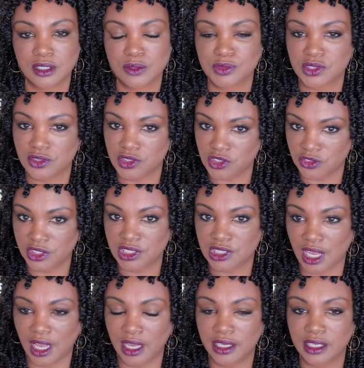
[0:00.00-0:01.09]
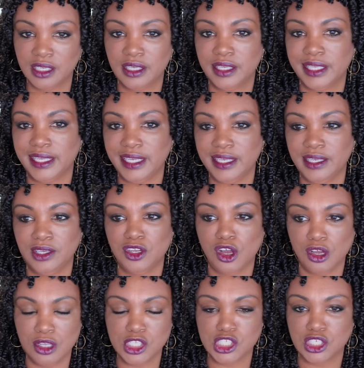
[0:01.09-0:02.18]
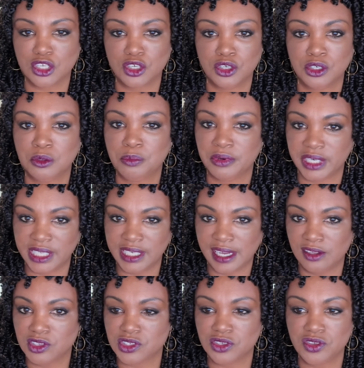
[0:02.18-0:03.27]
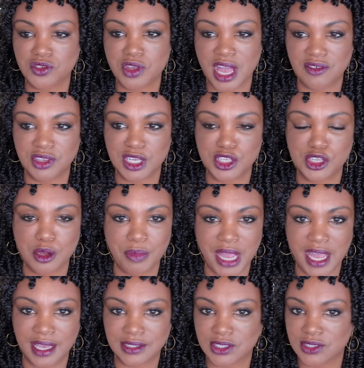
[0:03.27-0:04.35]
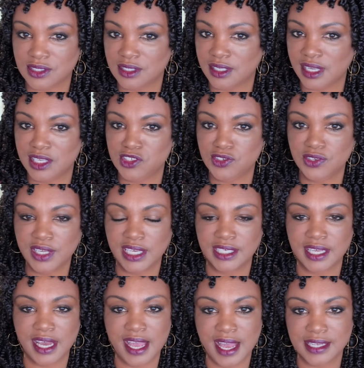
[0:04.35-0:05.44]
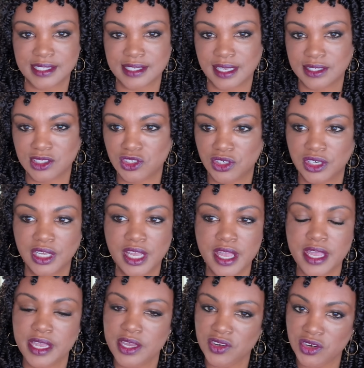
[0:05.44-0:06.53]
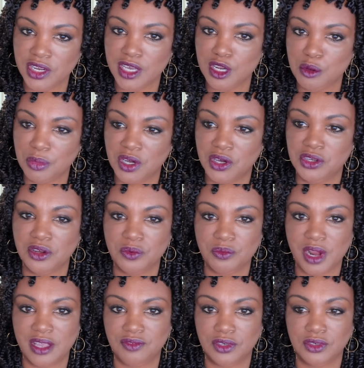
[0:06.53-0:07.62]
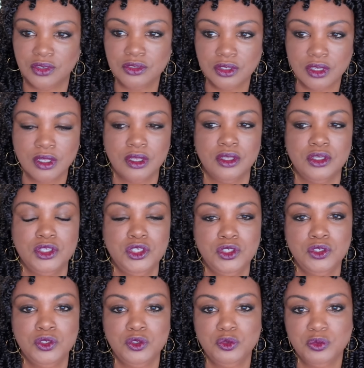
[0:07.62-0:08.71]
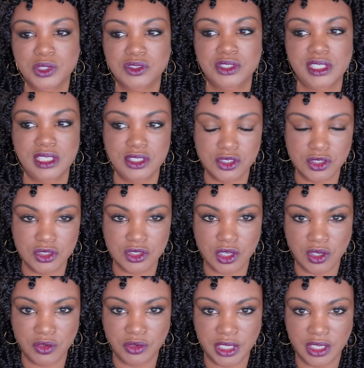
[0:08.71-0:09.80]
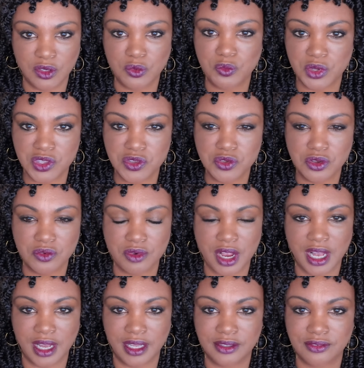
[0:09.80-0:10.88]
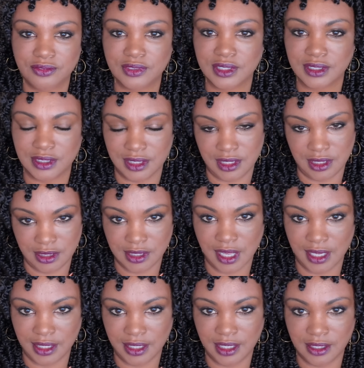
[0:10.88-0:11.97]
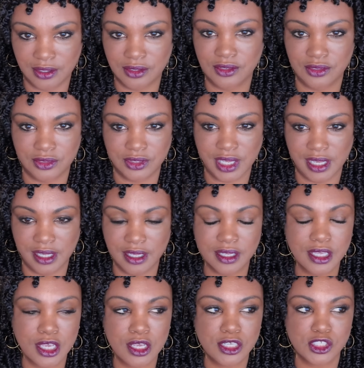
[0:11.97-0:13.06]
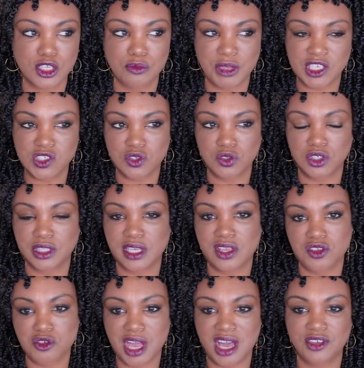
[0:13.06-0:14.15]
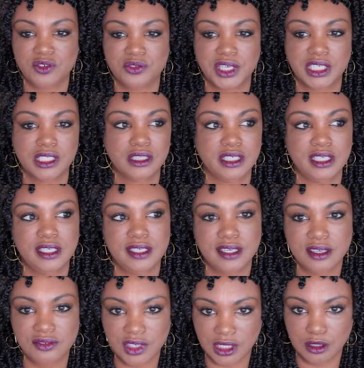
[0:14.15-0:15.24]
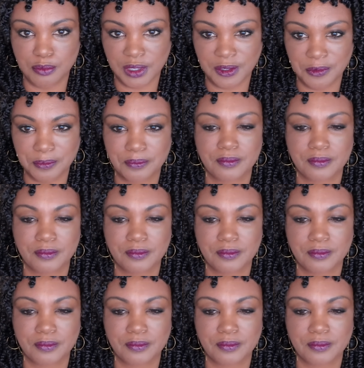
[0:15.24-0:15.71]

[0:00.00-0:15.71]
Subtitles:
so screenshot, and also print it out so you have it in your bag just in case you cannot access your internet upon arrival. You will need to show it when you arrive in Thailand, okay? So make sure that you have it readily available.